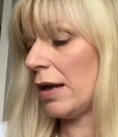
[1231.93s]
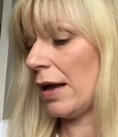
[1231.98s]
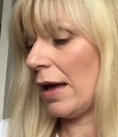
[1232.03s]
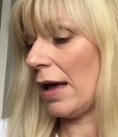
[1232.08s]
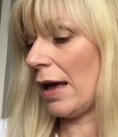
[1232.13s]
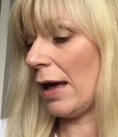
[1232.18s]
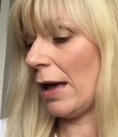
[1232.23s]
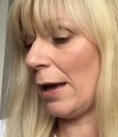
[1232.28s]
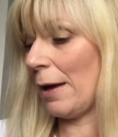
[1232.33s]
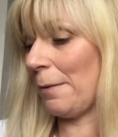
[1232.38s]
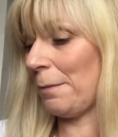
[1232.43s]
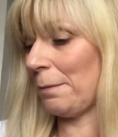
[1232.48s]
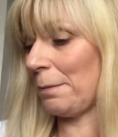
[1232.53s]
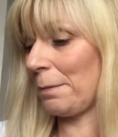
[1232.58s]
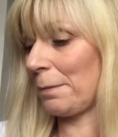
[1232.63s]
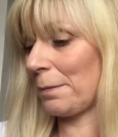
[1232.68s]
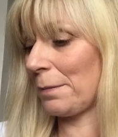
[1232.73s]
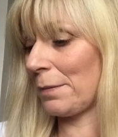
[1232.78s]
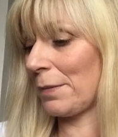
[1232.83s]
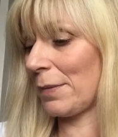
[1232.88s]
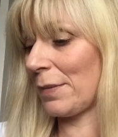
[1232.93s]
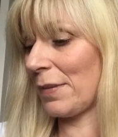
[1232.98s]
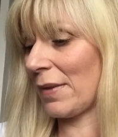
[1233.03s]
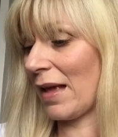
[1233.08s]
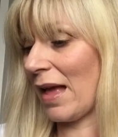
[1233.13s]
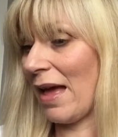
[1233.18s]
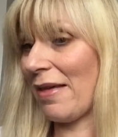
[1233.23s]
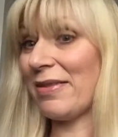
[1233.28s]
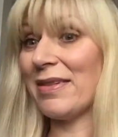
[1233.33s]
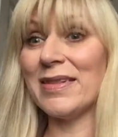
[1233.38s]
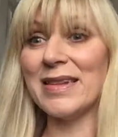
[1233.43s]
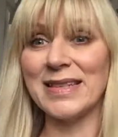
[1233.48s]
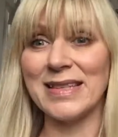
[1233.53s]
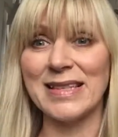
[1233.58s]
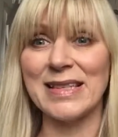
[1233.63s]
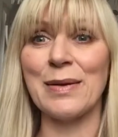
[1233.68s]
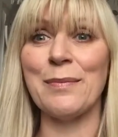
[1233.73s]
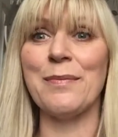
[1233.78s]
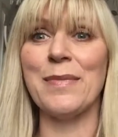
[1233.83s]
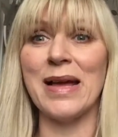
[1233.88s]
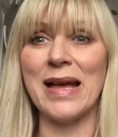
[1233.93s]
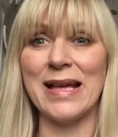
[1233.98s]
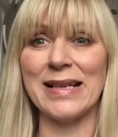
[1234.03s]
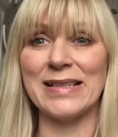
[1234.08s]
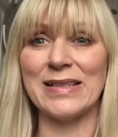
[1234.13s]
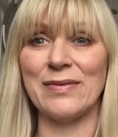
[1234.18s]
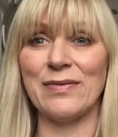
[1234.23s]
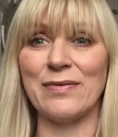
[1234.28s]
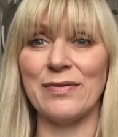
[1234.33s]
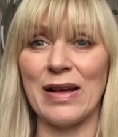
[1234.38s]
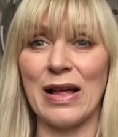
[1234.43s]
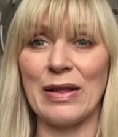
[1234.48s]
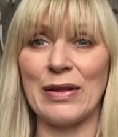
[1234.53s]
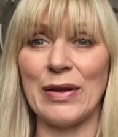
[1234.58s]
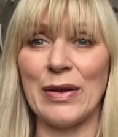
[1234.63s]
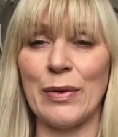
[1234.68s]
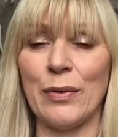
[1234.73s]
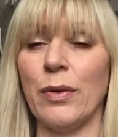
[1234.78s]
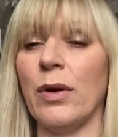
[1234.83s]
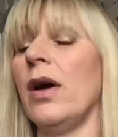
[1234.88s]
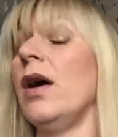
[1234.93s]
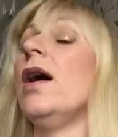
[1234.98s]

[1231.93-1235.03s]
I think this is amazing value.